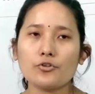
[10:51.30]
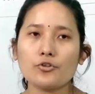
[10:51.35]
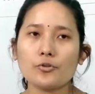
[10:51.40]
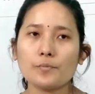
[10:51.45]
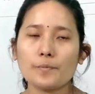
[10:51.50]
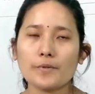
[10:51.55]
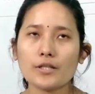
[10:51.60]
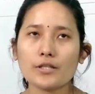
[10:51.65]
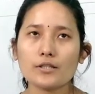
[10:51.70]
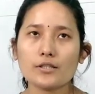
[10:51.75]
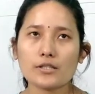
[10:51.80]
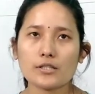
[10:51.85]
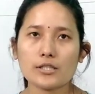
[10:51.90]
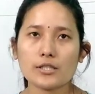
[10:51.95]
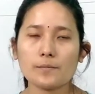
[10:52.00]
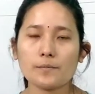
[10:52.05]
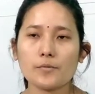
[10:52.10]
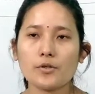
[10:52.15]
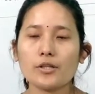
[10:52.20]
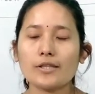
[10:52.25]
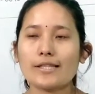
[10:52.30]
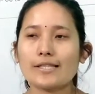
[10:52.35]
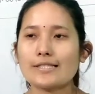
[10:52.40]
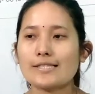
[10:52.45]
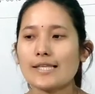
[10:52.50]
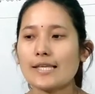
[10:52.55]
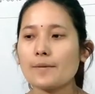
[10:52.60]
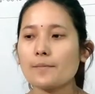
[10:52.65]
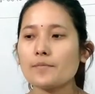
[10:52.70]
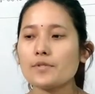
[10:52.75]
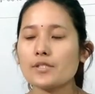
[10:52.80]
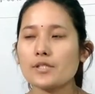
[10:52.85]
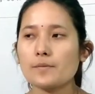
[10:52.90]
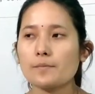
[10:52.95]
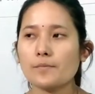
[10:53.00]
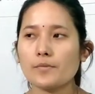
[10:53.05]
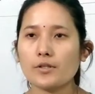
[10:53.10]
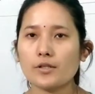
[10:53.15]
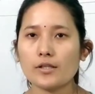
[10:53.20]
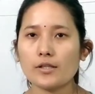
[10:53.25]
repeat the symbol, the same
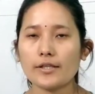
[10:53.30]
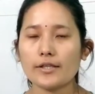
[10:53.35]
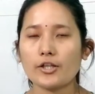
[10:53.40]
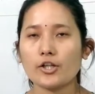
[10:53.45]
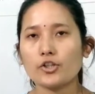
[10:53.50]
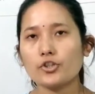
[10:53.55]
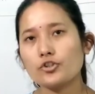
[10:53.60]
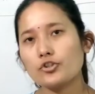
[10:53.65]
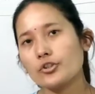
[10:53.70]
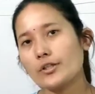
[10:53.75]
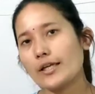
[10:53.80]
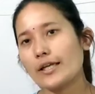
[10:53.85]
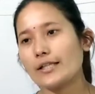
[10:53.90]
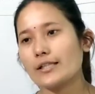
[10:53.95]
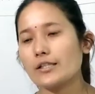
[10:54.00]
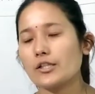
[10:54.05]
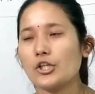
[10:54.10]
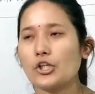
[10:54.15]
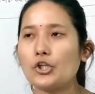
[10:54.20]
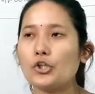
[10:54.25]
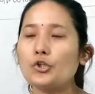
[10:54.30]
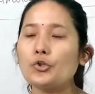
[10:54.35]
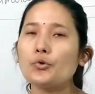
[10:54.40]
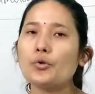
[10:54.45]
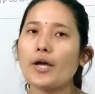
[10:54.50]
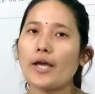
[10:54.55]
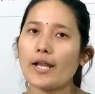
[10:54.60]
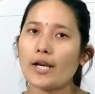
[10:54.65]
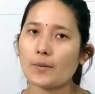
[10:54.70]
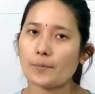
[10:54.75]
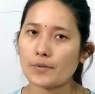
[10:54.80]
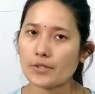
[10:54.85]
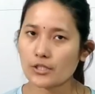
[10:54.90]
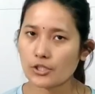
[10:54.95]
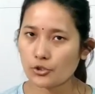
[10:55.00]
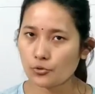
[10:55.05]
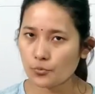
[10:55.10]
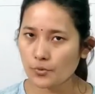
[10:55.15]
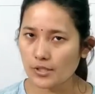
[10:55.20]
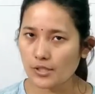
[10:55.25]
symbol, in order to get the Hindu Arabic
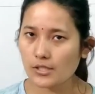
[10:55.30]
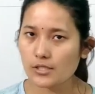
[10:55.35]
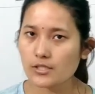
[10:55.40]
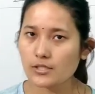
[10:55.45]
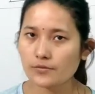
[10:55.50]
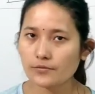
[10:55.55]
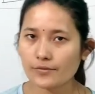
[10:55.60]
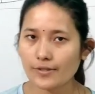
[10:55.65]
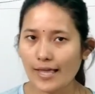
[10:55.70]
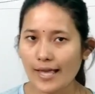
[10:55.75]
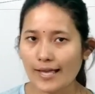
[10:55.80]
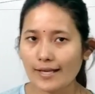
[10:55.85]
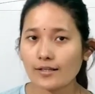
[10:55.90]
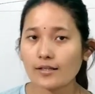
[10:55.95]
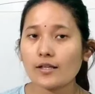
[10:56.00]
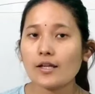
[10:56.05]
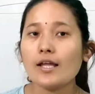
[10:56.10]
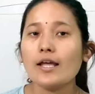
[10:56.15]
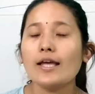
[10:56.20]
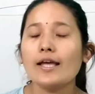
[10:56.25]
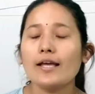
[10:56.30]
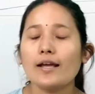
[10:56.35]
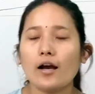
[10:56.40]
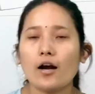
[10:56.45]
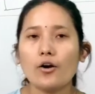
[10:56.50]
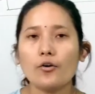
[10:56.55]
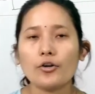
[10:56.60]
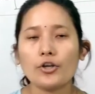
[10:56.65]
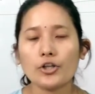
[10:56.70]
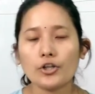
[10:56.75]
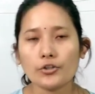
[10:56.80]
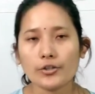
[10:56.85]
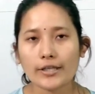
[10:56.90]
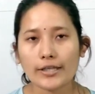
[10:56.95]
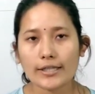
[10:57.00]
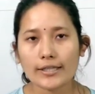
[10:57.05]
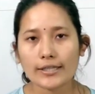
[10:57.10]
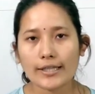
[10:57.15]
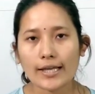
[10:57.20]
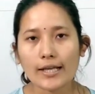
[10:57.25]
numerals of that, how can you
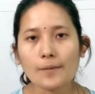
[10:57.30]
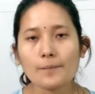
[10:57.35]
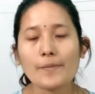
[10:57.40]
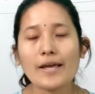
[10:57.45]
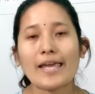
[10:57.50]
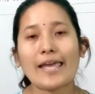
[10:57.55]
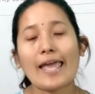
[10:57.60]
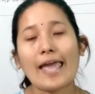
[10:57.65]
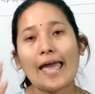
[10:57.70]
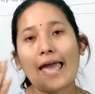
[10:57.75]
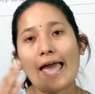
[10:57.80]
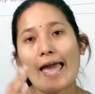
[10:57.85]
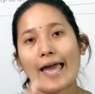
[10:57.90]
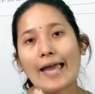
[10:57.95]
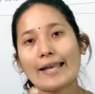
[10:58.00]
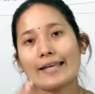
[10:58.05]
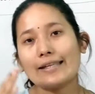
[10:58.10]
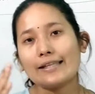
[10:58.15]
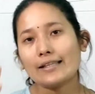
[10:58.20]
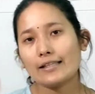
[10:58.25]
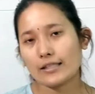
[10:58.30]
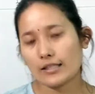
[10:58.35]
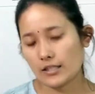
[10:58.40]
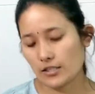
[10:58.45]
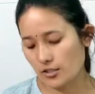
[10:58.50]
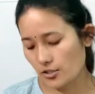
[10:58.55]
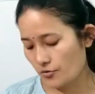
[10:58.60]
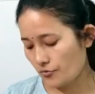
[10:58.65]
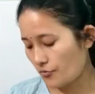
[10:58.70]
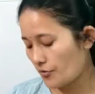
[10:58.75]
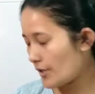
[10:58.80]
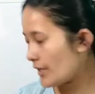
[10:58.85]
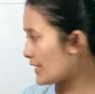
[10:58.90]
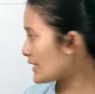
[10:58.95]
get that? By adding it. For